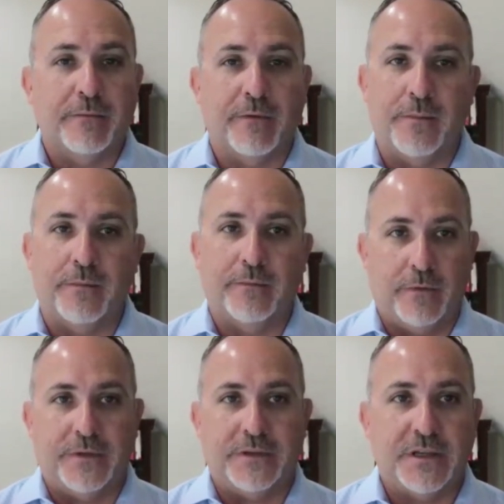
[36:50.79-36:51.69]
from
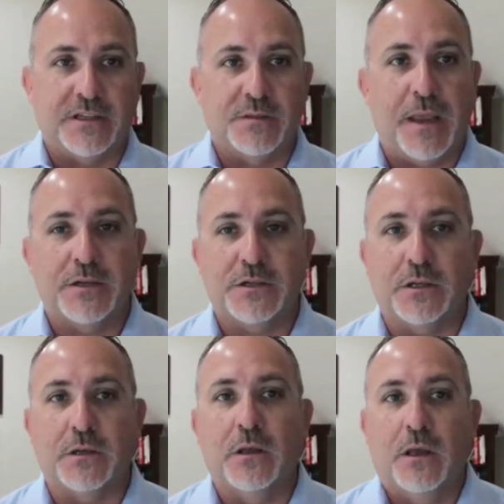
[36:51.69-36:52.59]
this
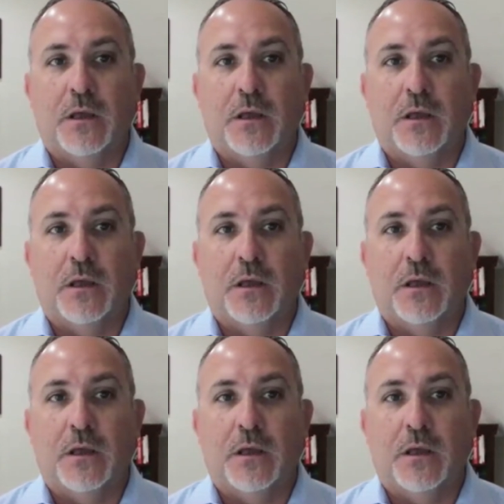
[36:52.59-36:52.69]
expansion.